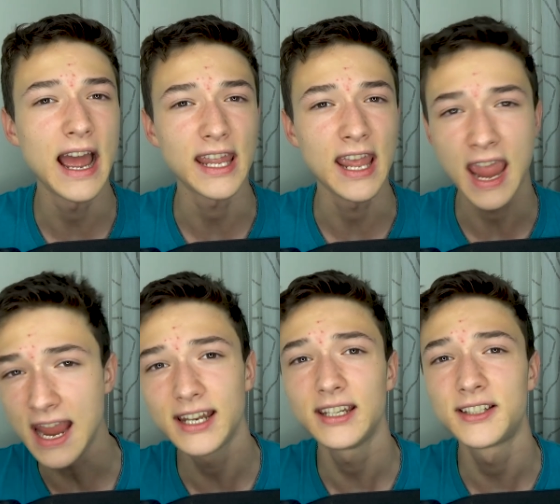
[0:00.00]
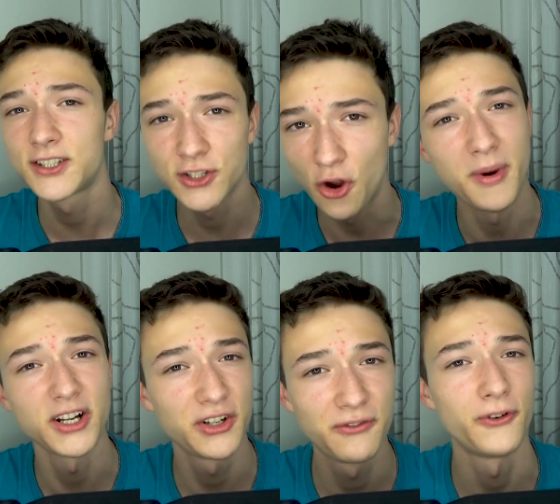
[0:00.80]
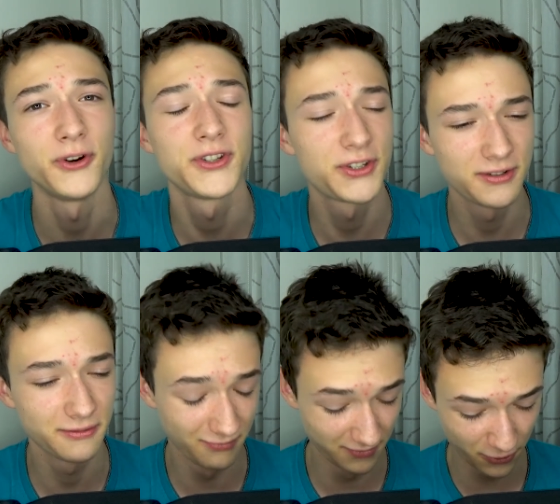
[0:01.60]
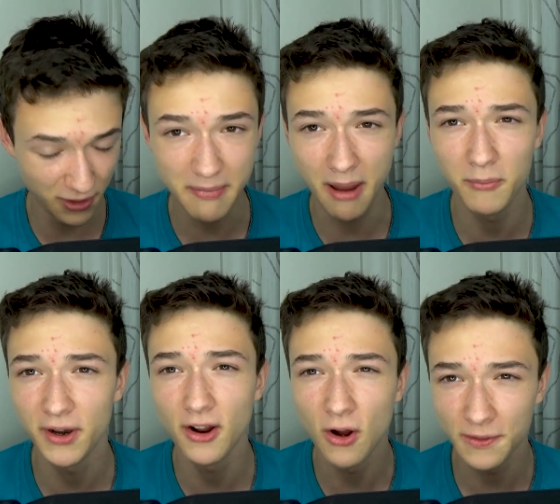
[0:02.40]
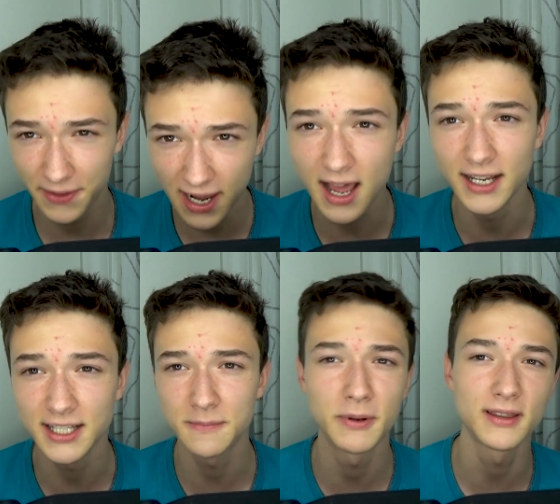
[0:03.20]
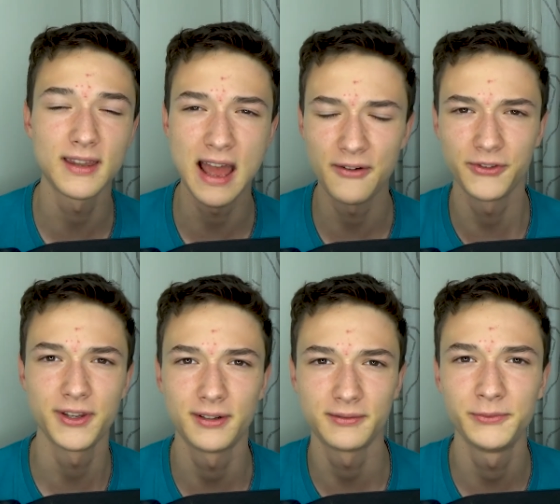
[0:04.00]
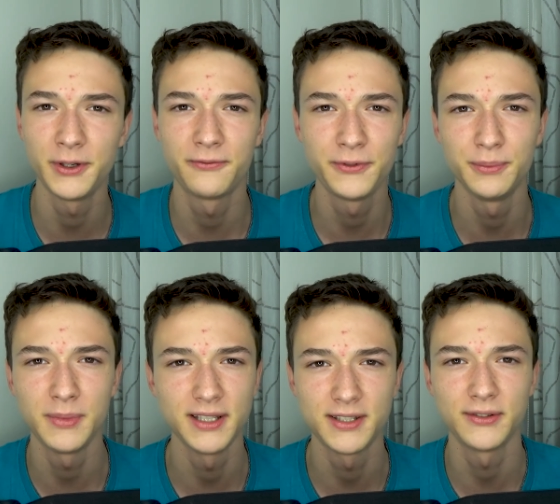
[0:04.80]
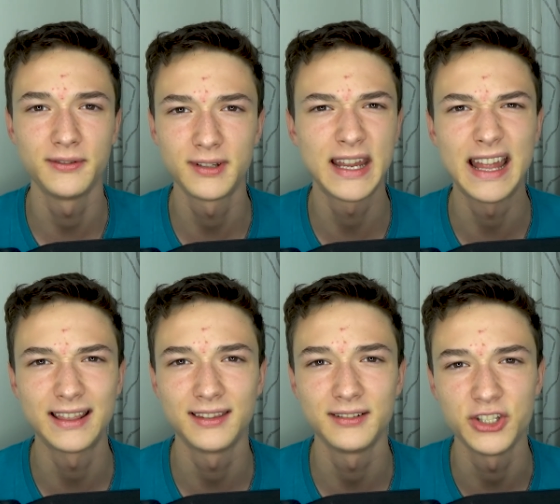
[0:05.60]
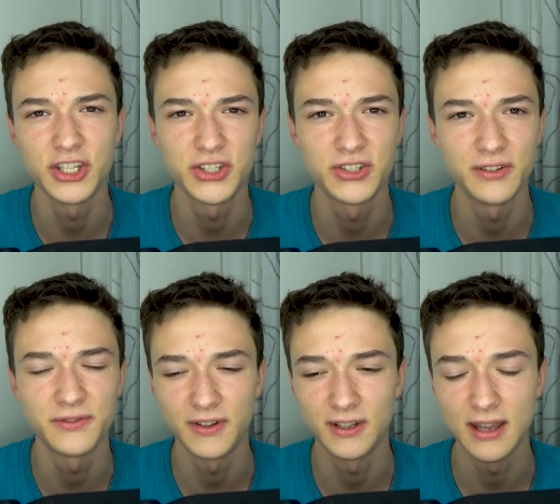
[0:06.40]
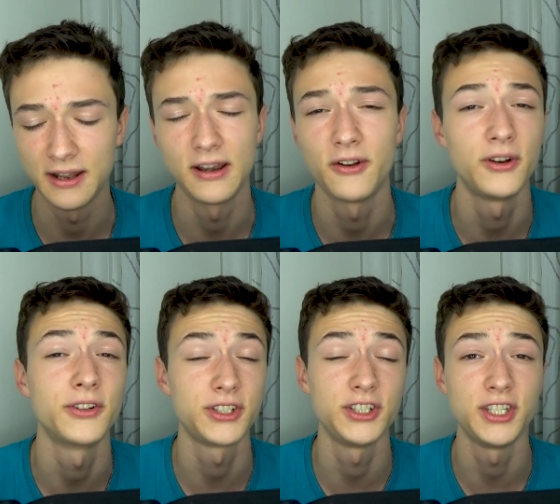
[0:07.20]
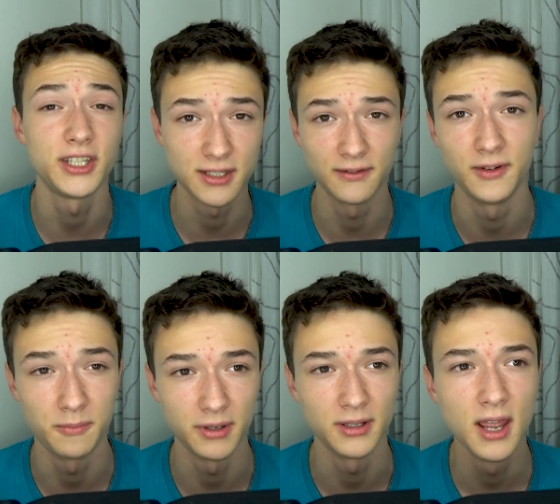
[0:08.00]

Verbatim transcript: I hated it so much at first remembering all the lines but after a few minutes you get the gist of it and uh, not not the gist of it but